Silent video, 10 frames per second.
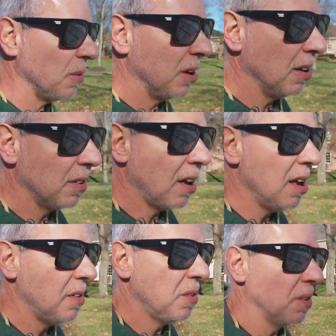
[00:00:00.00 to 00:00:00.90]
on his
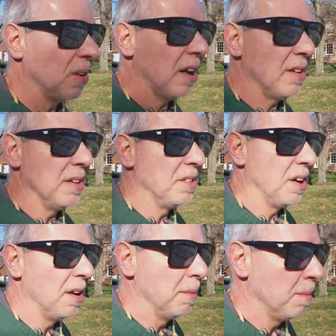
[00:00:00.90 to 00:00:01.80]
keister at the
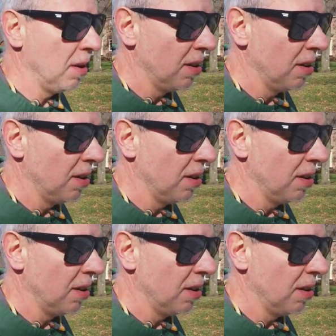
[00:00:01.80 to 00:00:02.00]
gym.